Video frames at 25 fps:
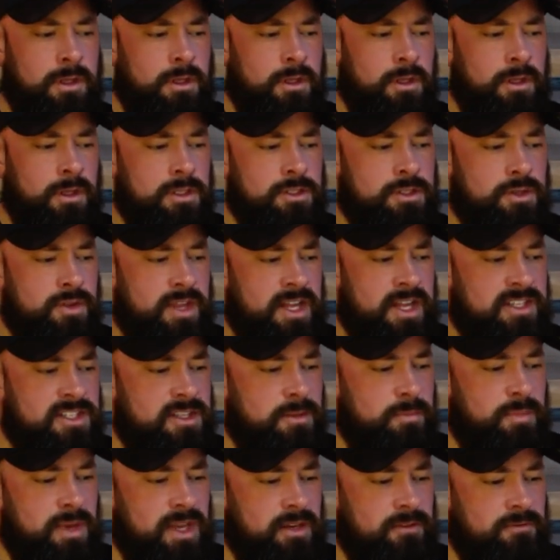And so that's
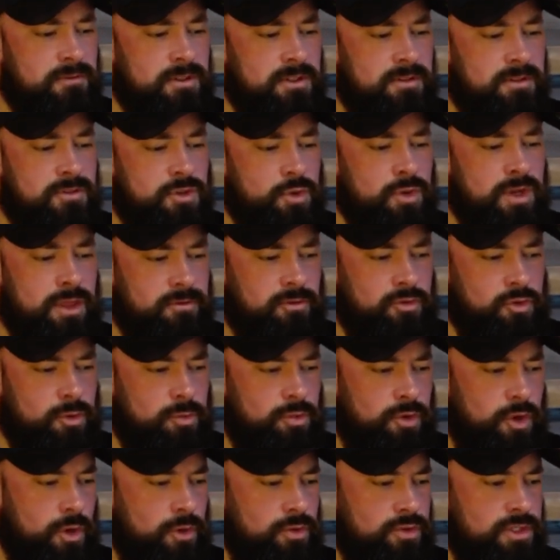the benefit of doing
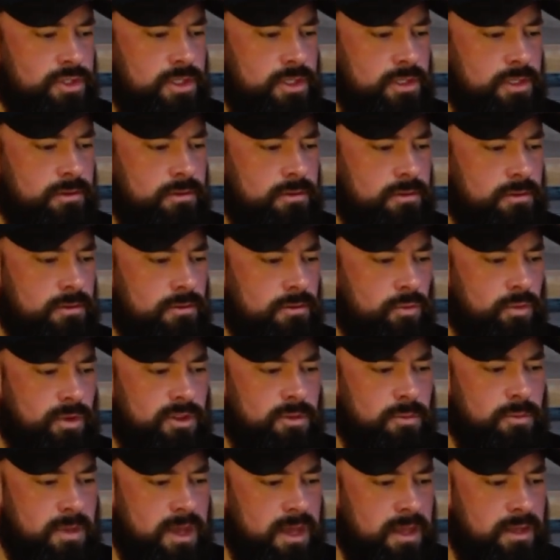group coaching
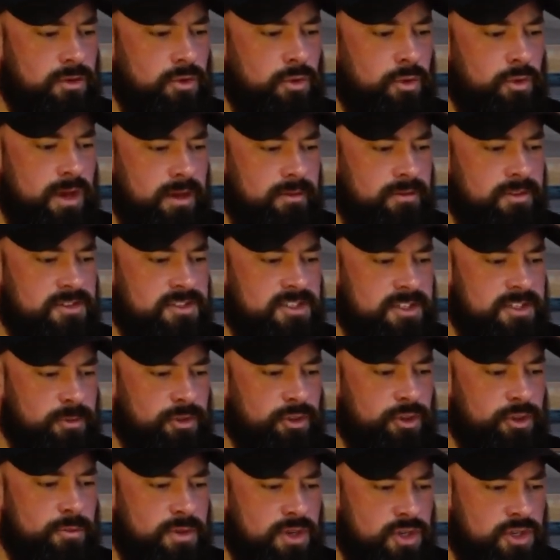with men who have a
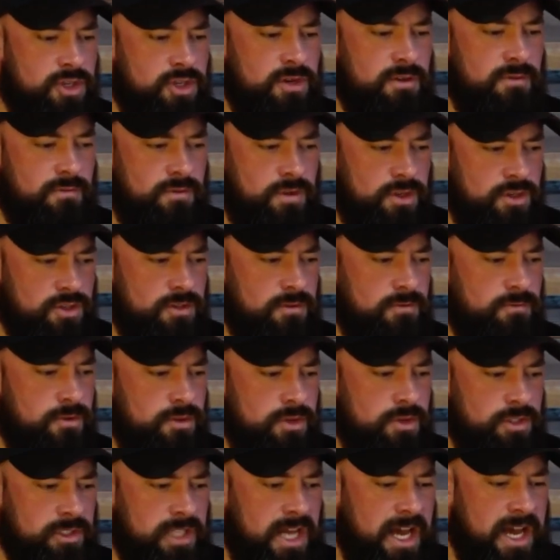similar mission and vision for
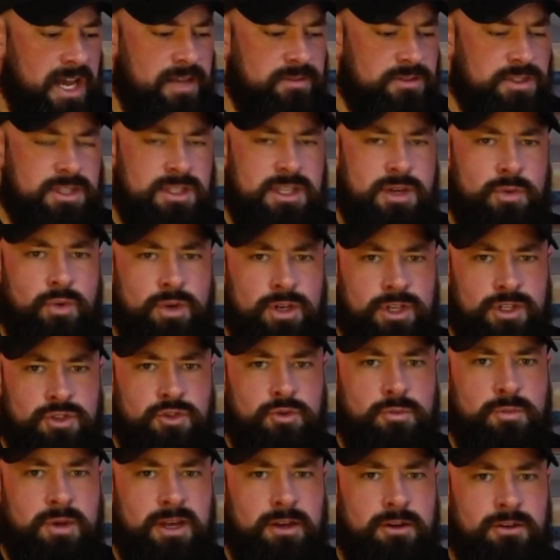their lives, that they want to
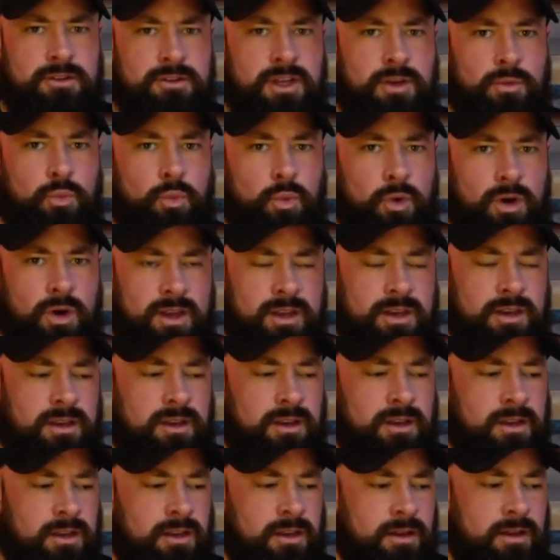do better. They want
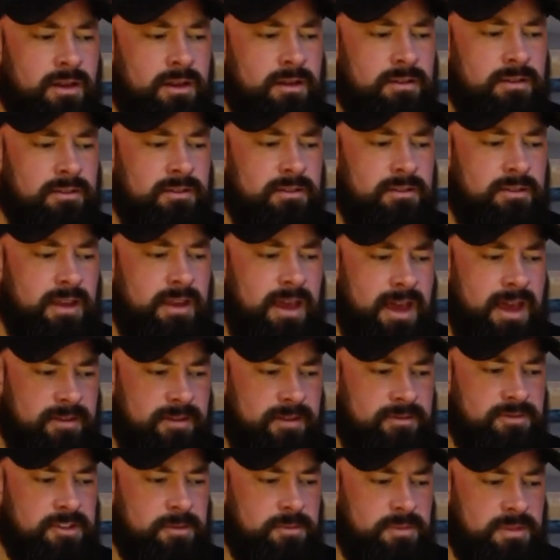to have
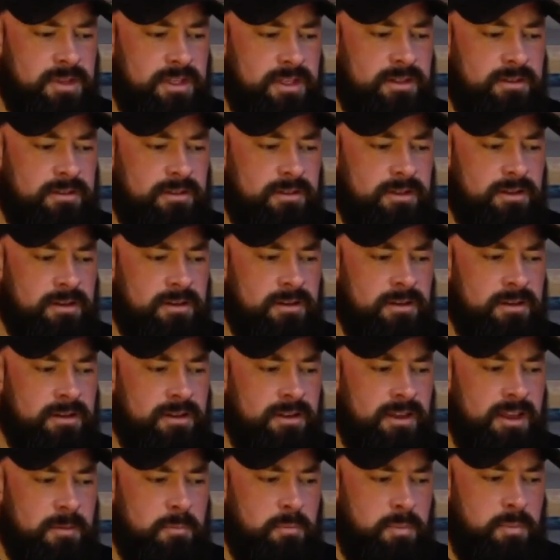something
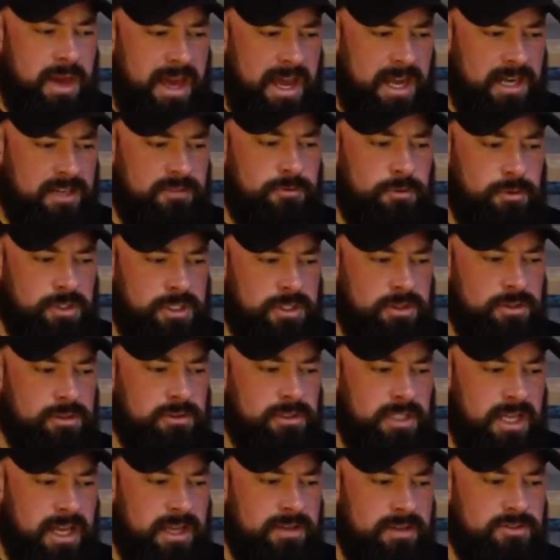impactful in their
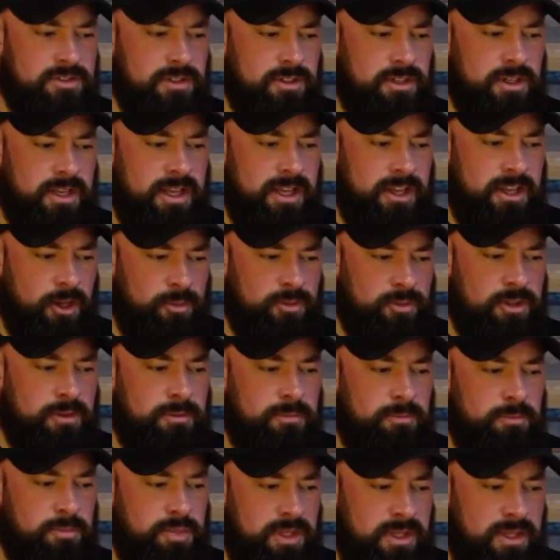lives that are going to help
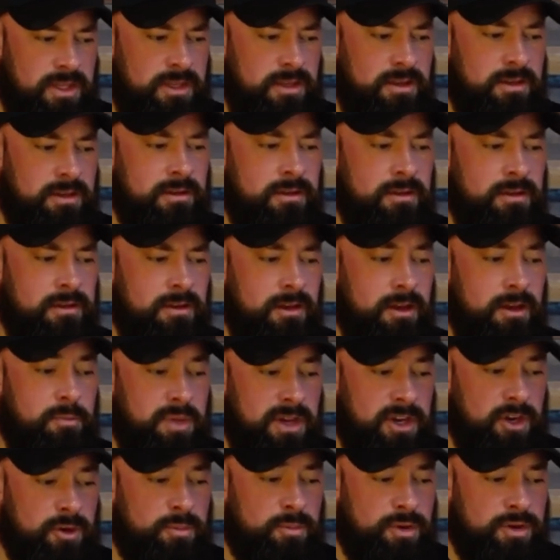them be a
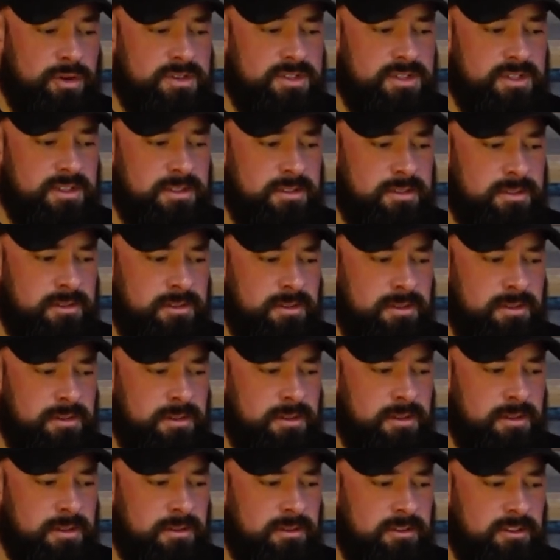better person,
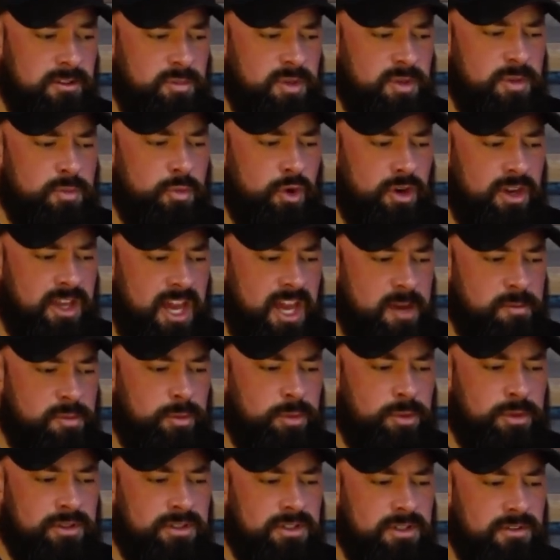to be more
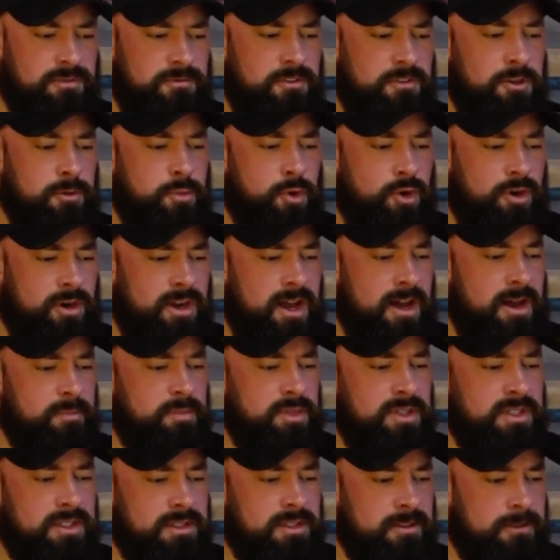capable and to feel more
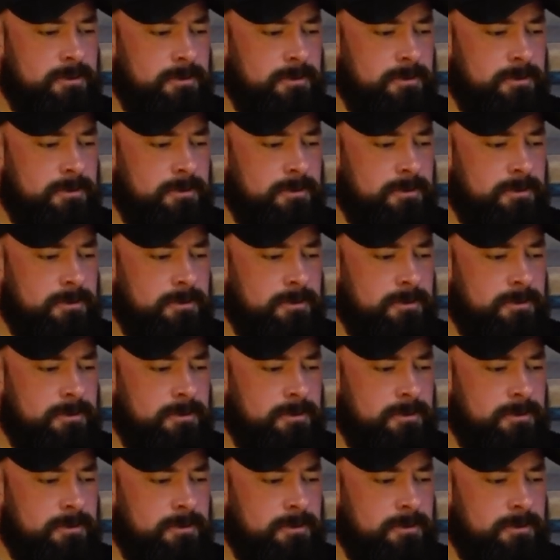competent.